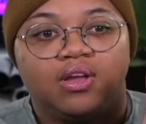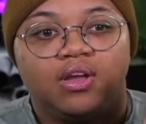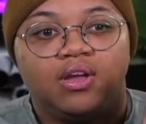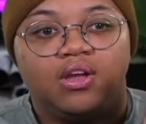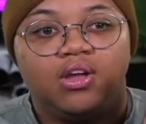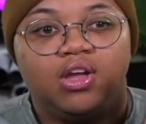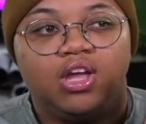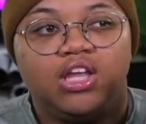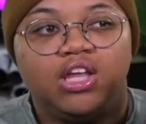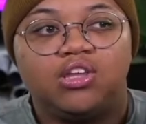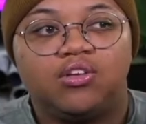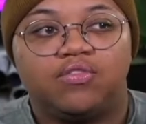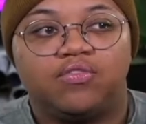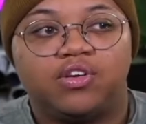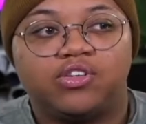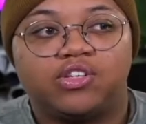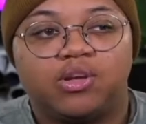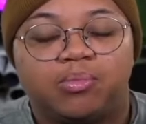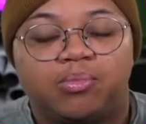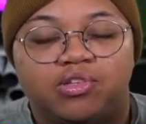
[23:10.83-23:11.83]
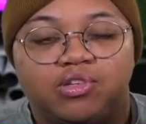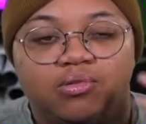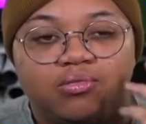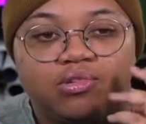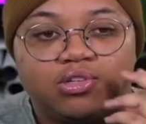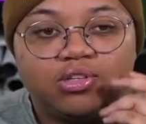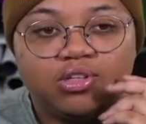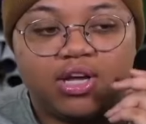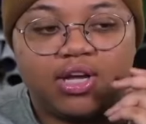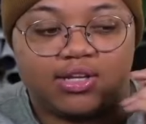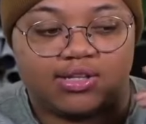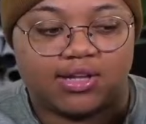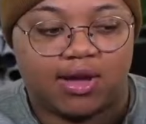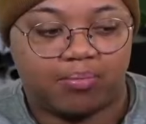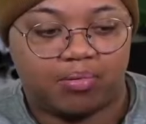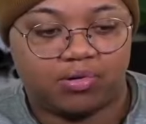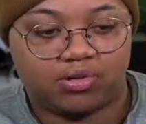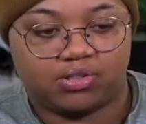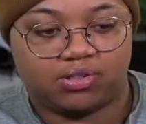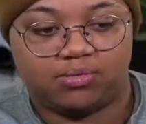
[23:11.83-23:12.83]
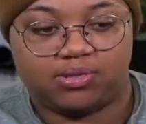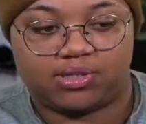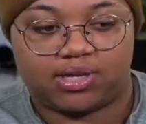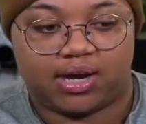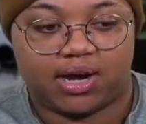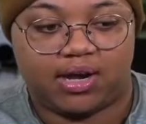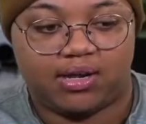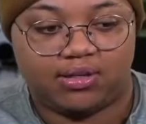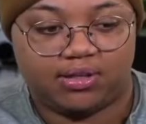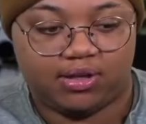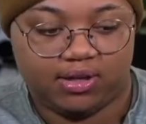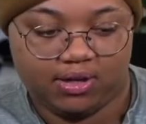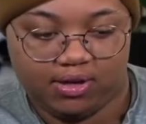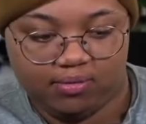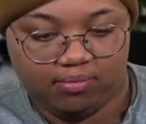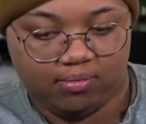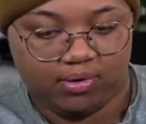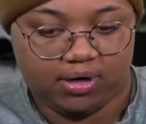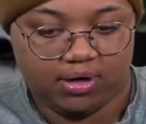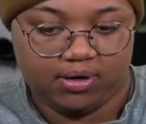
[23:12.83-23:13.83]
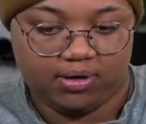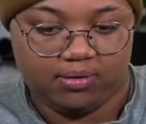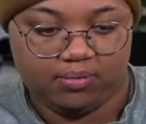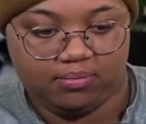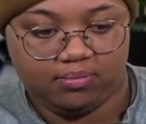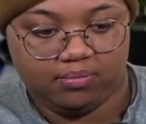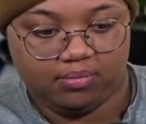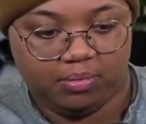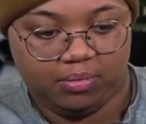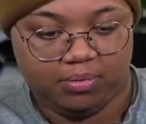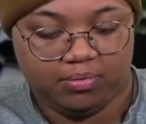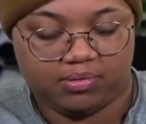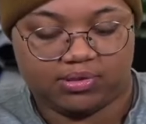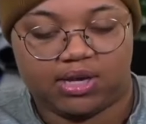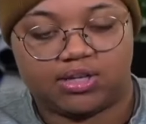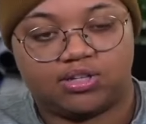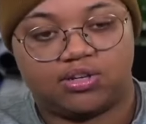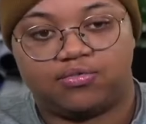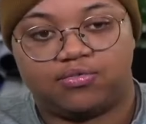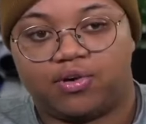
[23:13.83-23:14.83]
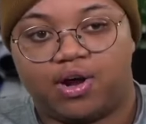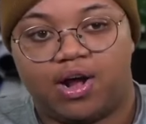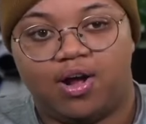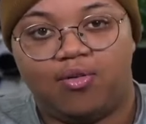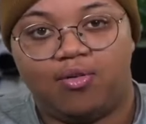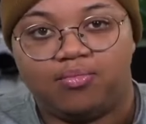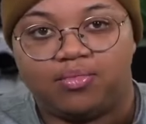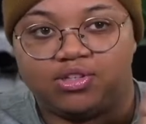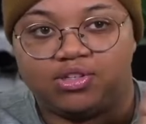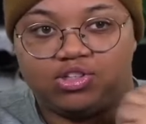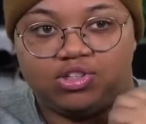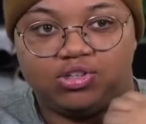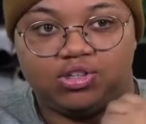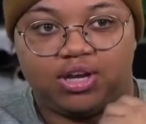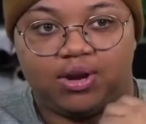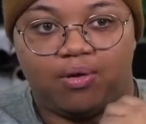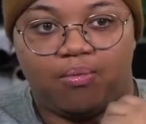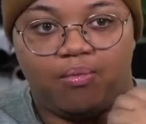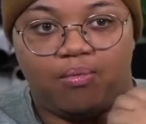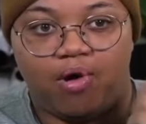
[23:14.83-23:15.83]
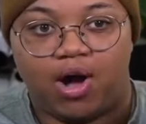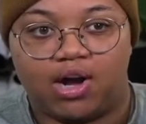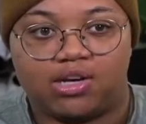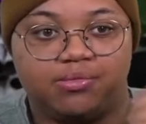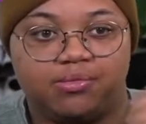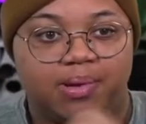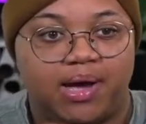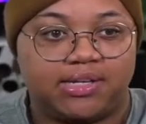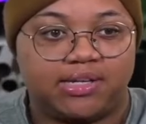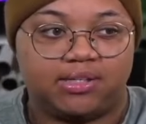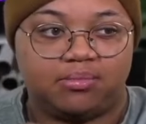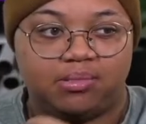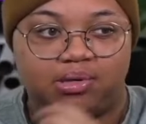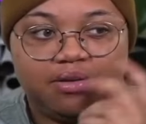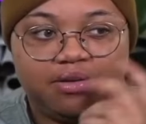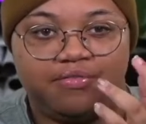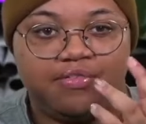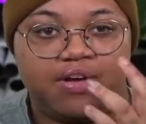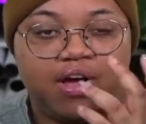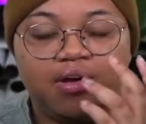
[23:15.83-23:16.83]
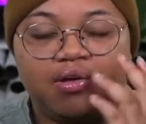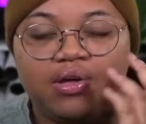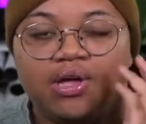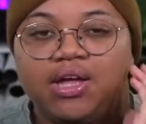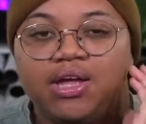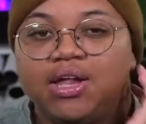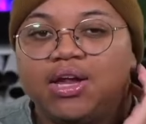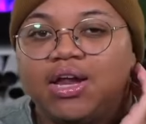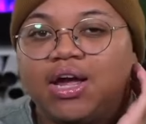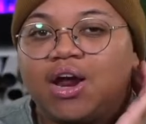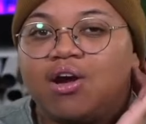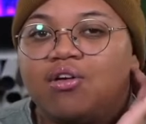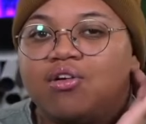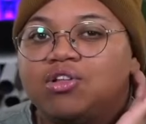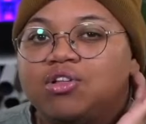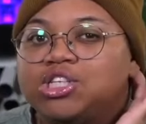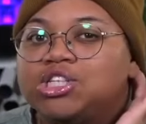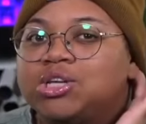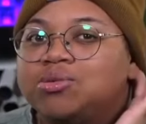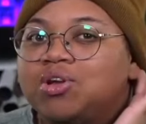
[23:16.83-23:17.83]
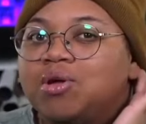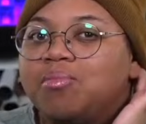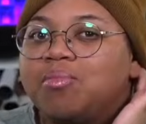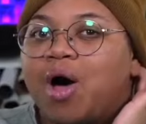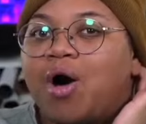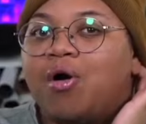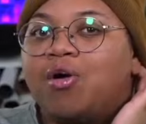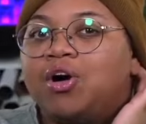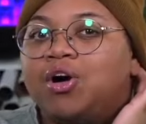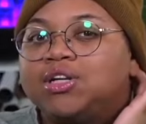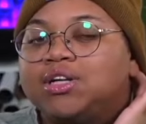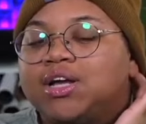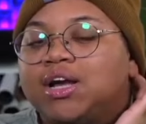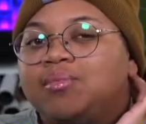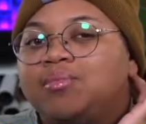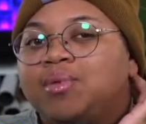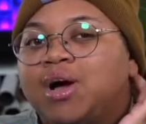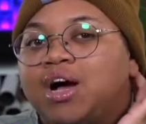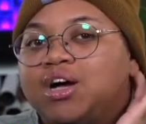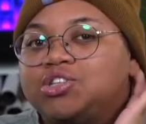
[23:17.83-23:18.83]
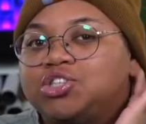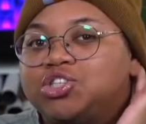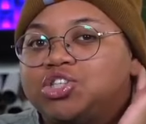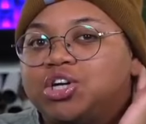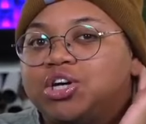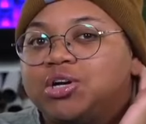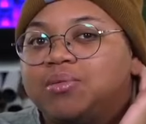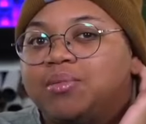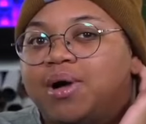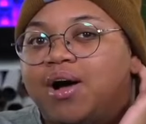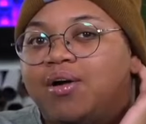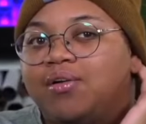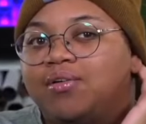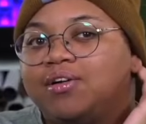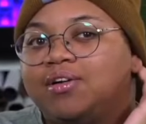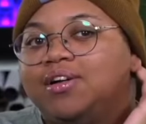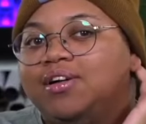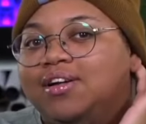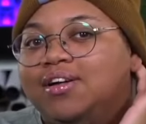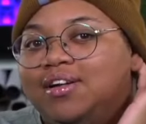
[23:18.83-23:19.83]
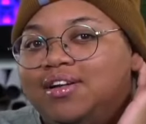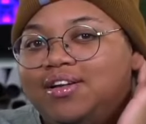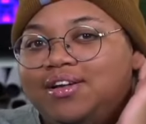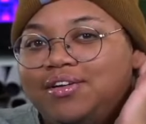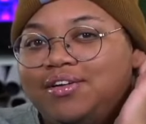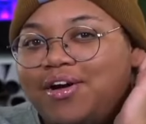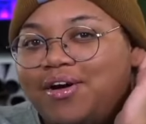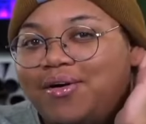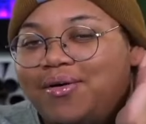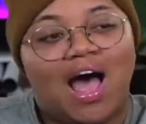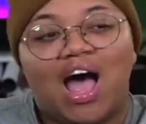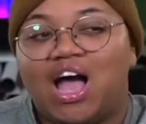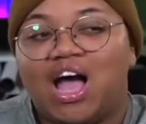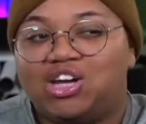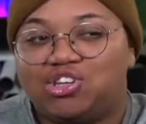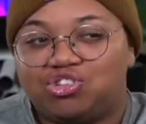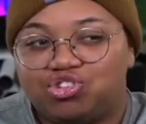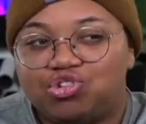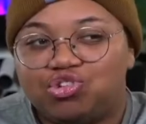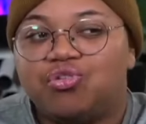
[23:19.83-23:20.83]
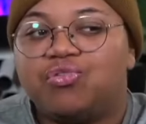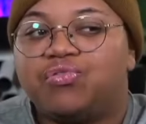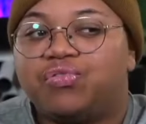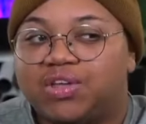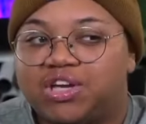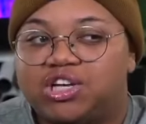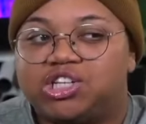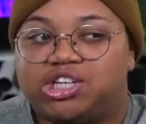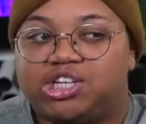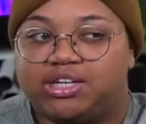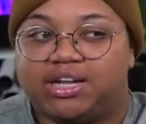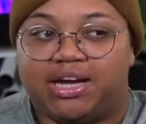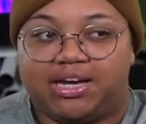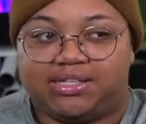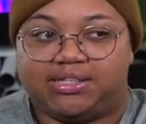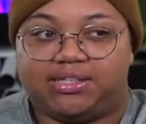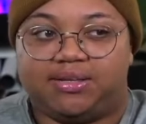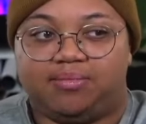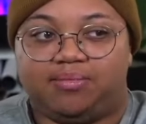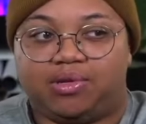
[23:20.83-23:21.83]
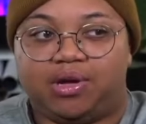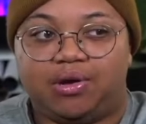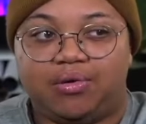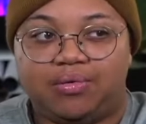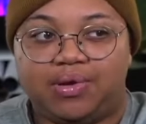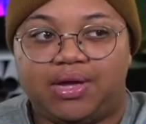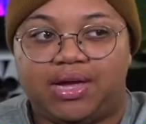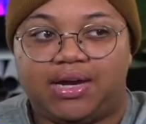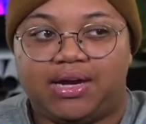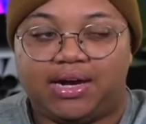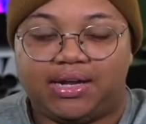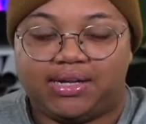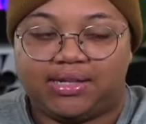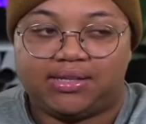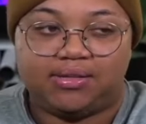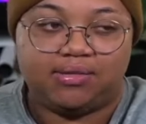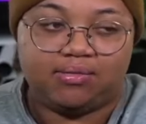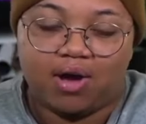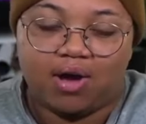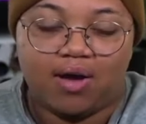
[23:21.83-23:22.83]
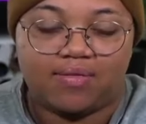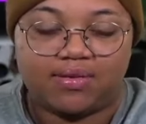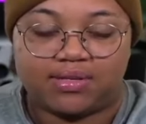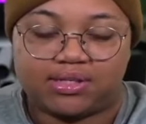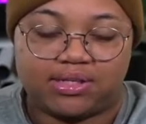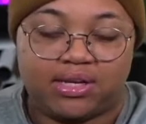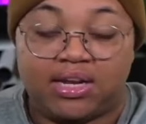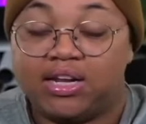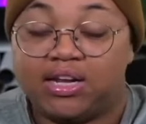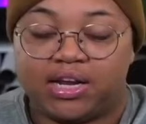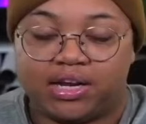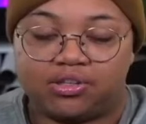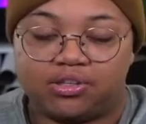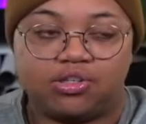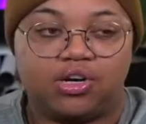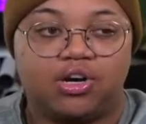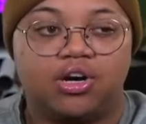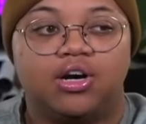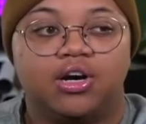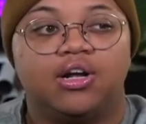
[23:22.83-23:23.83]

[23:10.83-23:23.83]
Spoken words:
in the first episode, when like that person was like one of the people was asking for help, and she like walked past him and he fell, like, I don't know, there's something about her that I'm not sure about. You know, I do think she likes him though, and I obviously he likes her,